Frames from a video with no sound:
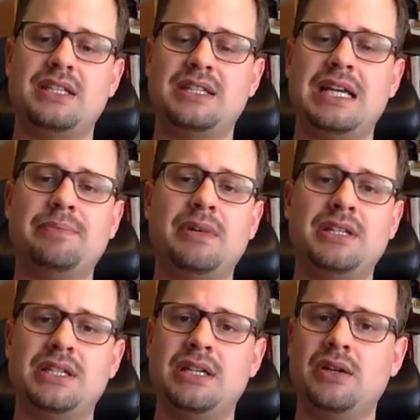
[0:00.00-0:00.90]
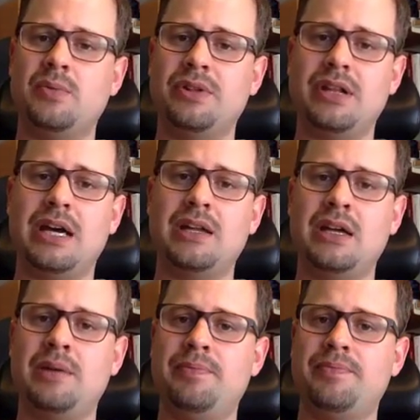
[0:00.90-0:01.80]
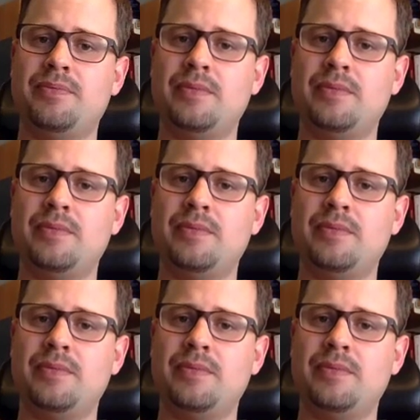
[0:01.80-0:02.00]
statement with la um,